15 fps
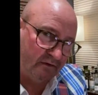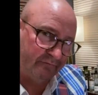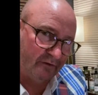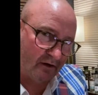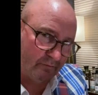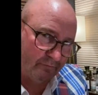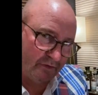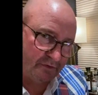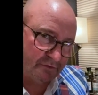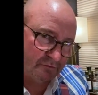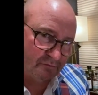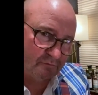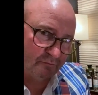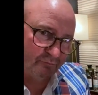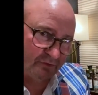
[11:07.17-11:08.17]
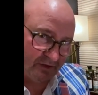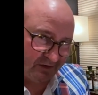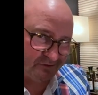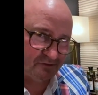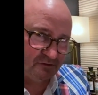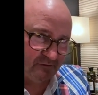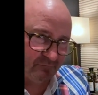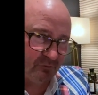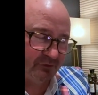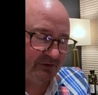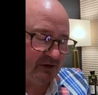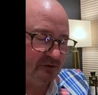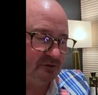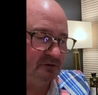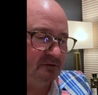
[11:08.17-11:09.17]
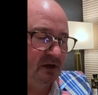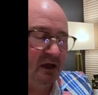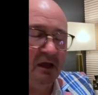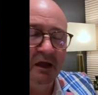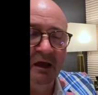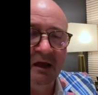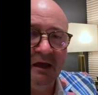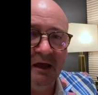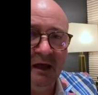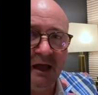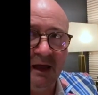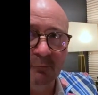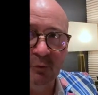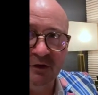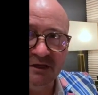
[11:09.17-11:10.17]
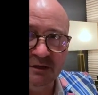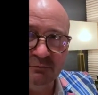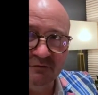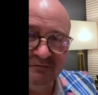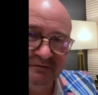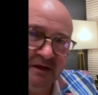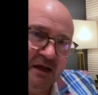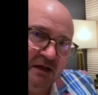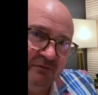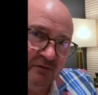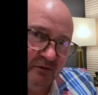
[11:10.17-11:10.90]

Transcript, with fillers: environmental production of what they do, and working with native